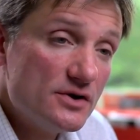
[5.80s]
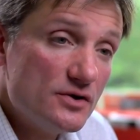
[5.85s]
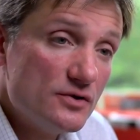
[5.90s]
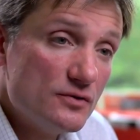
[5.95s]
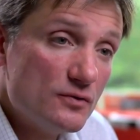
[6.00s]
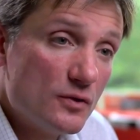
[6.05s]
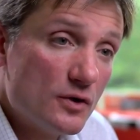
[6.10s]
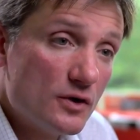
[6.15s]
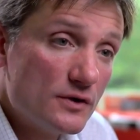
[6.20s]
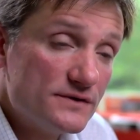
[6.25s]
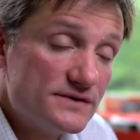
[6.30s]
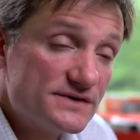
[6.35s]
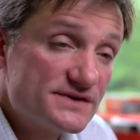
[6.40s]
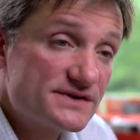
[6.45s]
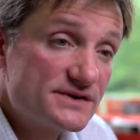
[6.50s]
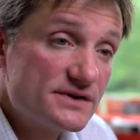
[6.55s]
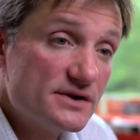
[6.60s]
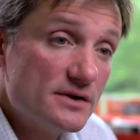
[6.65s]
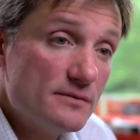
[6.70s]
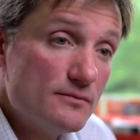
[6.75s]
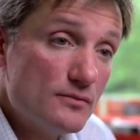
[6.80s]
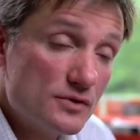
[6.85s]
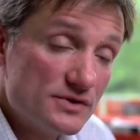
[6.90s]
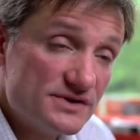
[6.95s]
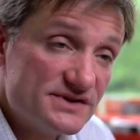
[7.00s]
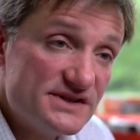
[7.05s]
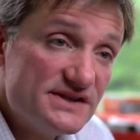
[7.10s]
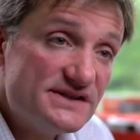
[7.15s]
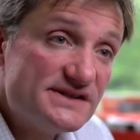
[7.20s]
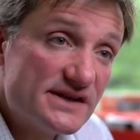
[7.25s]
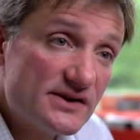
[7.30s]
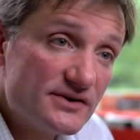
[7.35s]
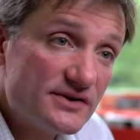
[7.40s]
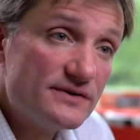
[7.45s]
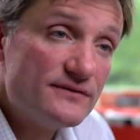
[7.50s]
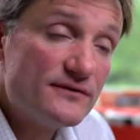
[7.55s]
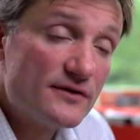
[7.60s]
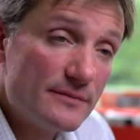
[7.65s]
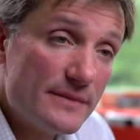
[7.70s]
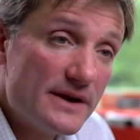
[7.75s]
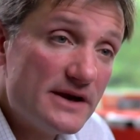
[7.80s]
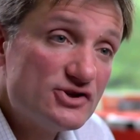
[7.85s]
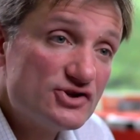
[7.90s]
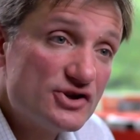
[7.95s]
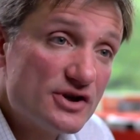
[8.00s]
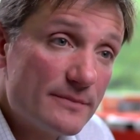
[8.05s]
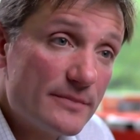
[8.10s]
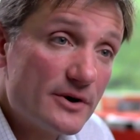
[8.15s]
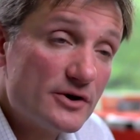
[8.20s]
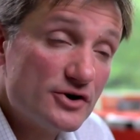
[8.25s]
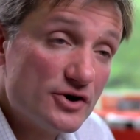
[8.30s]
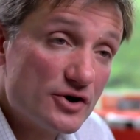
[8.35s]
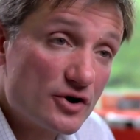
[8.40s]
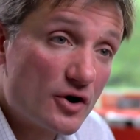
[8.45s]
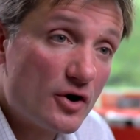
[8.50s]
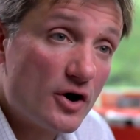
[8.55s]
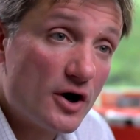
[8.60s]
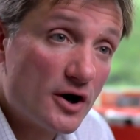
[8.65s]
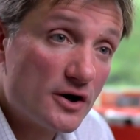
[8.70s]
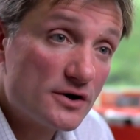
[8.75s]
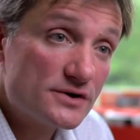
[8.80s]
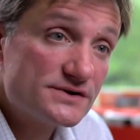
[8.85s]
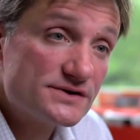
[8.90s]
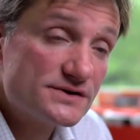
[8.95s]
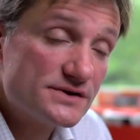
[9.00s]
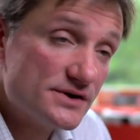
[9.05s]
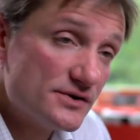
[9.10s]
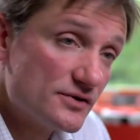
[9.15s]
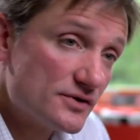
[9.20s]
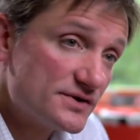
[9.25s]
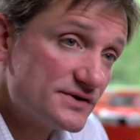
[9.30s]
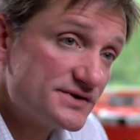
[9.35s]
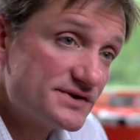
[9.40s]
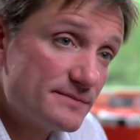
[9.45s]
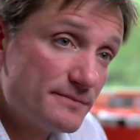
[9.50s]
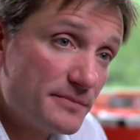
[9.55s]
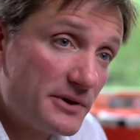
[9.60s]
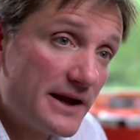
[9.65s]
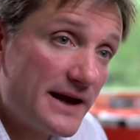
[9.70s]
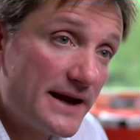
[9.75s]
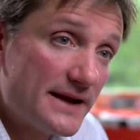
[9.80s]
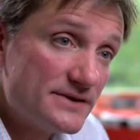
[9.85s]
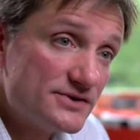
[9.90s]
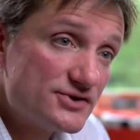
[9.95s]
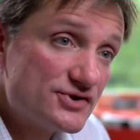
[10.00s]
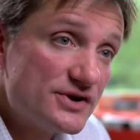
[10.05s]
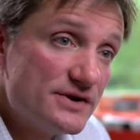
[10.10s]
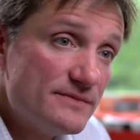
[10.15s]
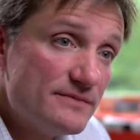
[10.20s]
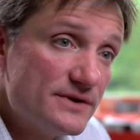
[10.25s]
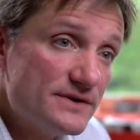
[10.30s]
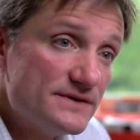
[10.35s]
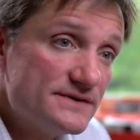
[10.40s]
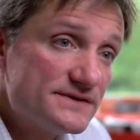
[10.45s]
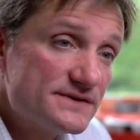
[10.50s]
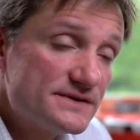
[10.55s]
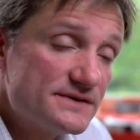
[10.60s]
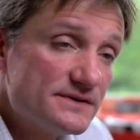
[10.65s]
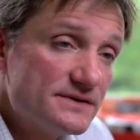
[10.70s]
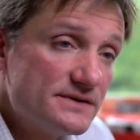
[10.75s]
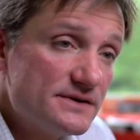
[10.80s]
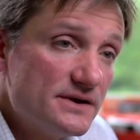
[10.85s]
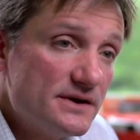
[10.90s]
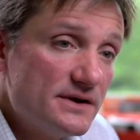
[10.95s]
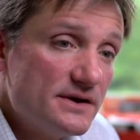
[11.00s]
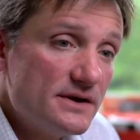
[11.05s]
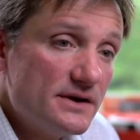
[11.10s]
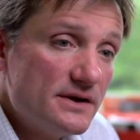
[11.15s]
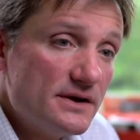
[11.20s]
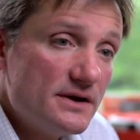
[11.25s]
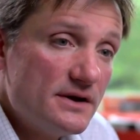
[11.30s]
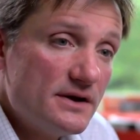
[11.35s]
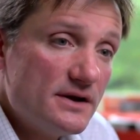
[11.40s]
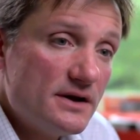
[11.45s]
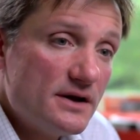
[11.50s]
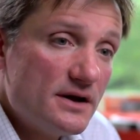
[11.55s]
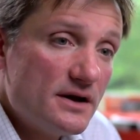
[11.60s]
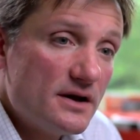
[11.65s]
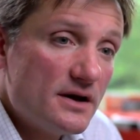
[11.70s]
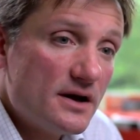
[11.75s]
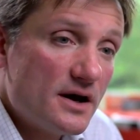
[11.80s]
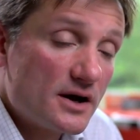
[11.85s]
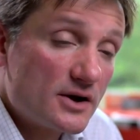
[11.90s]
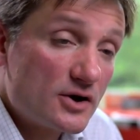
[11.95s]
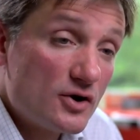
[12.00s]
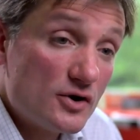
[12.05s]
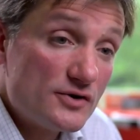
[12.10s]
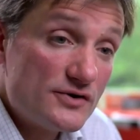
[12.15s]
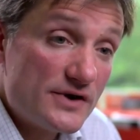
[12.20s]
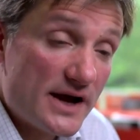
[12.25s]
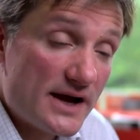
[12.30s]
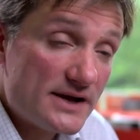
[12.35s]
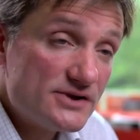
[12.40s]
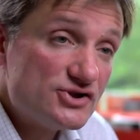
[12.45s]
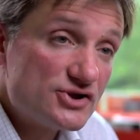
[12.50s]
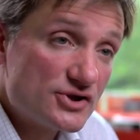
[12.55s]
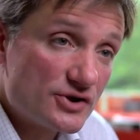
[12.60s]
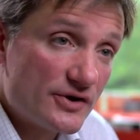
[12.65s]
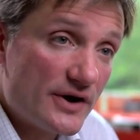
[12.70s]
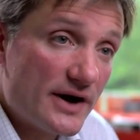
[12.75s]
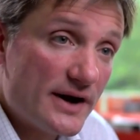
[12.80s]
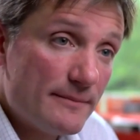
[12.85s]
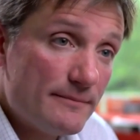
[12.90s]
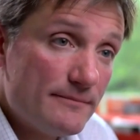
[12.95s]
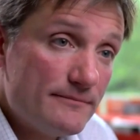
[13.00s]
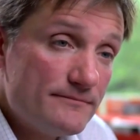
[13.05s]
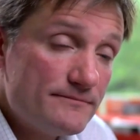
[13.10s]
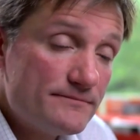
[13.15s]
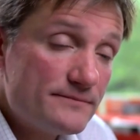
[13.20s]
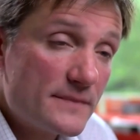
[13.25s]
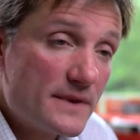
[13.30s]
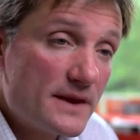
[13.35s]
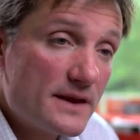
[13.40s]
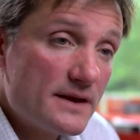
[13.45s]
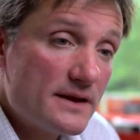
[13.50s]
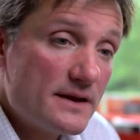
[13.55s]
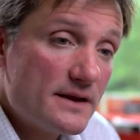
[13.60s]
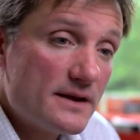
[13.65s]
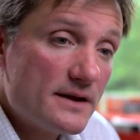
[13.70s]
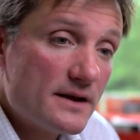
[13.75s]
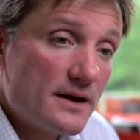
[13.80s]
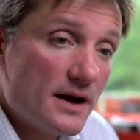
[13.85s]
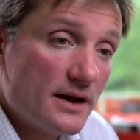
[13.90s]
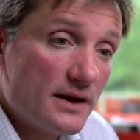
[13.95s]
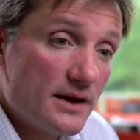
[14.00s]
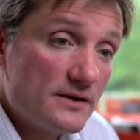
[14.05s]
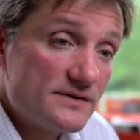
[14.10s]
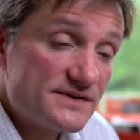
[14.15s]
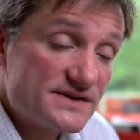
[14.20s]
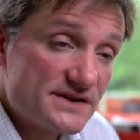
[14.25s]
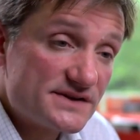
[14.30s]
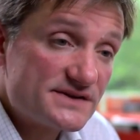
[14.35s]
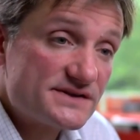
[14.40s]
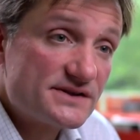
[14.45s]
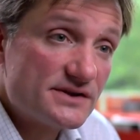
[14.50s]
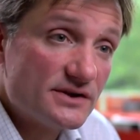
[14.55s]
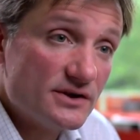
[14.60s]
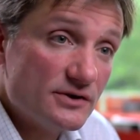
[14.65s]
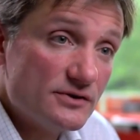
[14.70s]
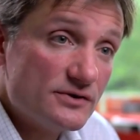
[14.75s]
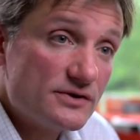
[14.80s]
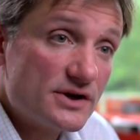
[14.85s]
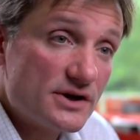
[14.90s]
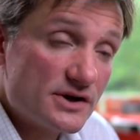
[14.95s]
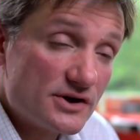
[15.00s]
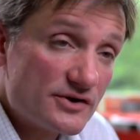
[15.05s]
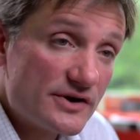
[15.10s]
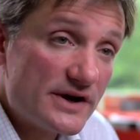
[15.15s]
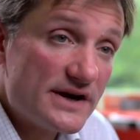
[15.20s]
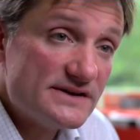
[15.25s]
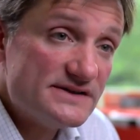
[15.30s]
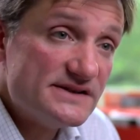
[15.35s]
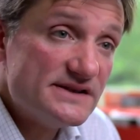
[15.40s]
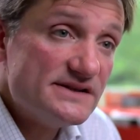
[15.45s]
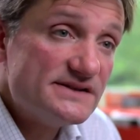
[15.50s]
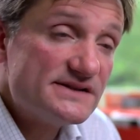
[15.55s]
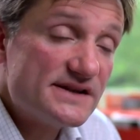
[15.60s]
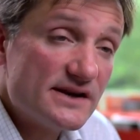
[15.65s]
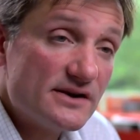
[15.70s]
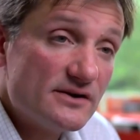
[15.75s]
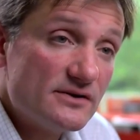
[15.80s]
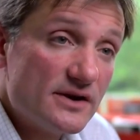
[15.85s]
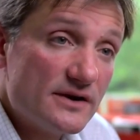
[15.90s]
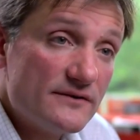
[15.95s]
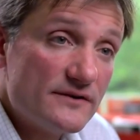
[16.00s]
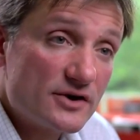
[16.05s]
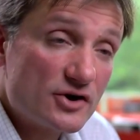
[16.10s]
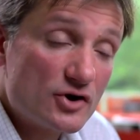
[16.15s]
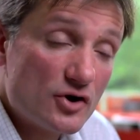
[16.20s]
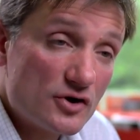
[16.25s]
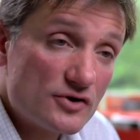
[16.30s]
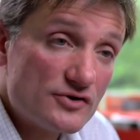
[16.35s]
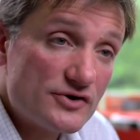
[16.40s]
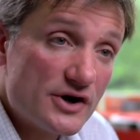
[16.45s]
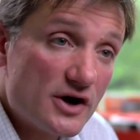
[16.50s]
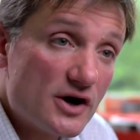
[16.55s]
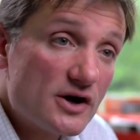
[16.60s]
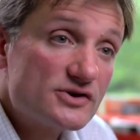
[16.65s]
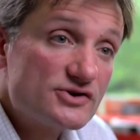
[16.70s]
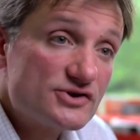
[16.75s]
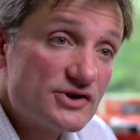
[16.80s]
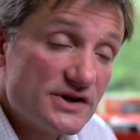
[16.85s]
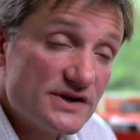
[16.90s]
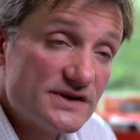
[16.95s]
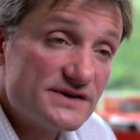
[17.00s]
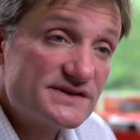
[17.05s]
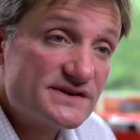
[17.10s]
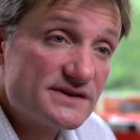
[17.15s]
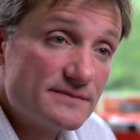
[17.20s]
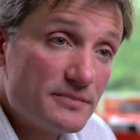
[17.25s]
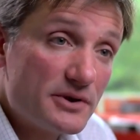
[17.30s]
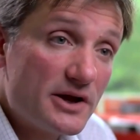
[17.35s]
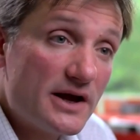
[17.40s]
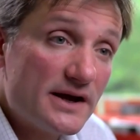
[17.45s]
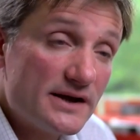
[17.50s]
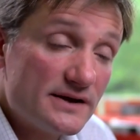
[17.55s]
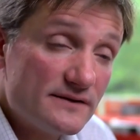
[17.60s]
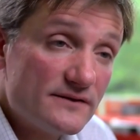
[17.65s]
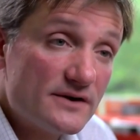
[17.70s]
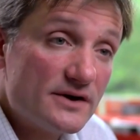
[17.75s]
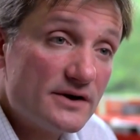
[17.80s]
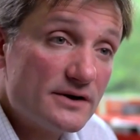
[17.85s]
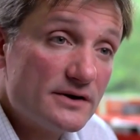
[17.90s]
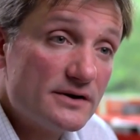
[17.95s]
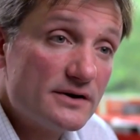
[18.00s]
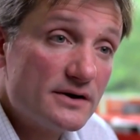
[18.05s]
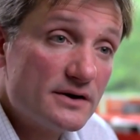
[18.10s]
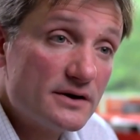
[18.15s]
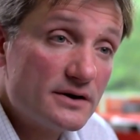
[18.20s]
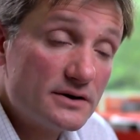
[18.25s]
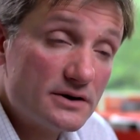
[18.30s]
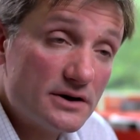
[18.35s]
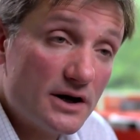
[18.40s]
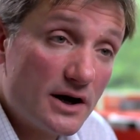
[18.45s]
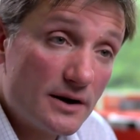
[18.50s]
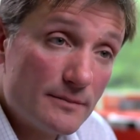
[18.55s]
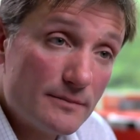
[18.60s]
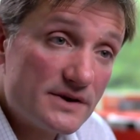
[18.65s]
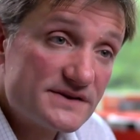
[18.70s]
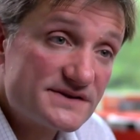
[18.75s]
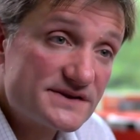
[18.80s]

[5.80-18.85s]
who wants more detailed information about your heart in order to plan treatment. A coronary angiogram allows us to look in great detail at the coronary arteries supplying the heart